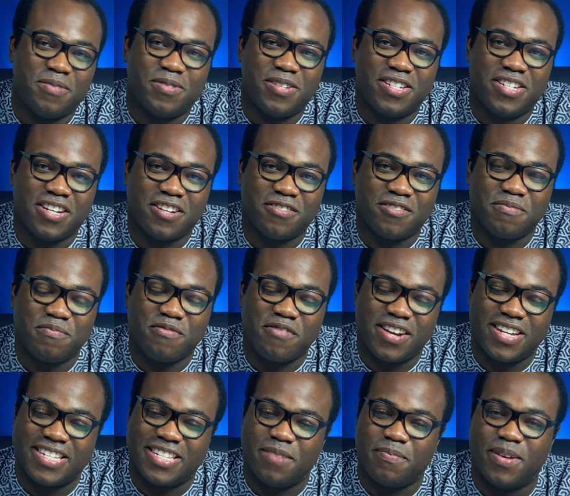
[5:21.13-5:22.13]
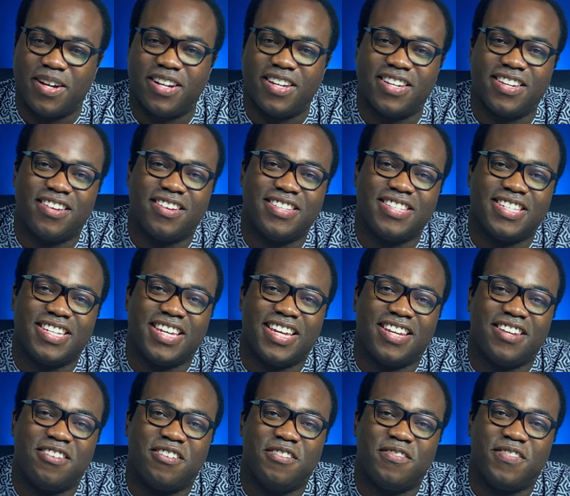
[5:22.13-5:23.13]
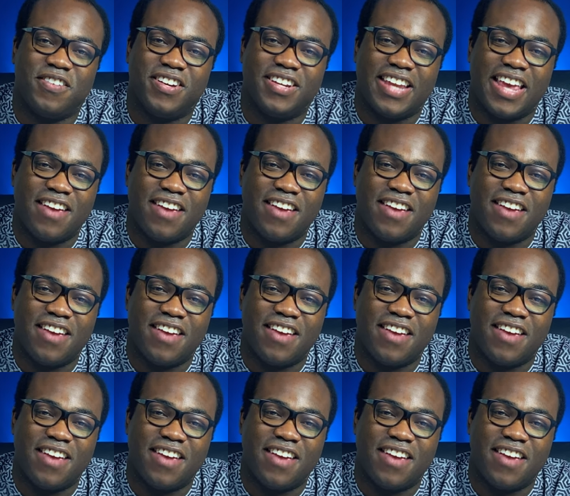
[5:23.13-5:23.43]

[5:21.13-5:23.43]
to the channel and press the bell icon to get notified